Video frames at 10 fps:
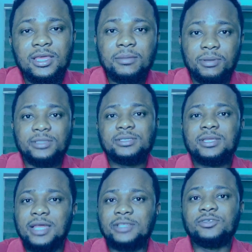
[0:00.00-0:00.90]
But
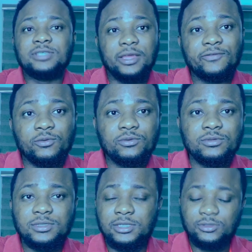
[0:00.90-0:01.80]
I just have to
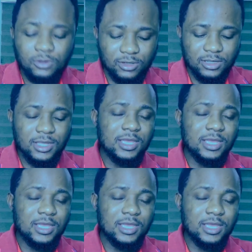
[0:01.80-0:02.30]
still talk.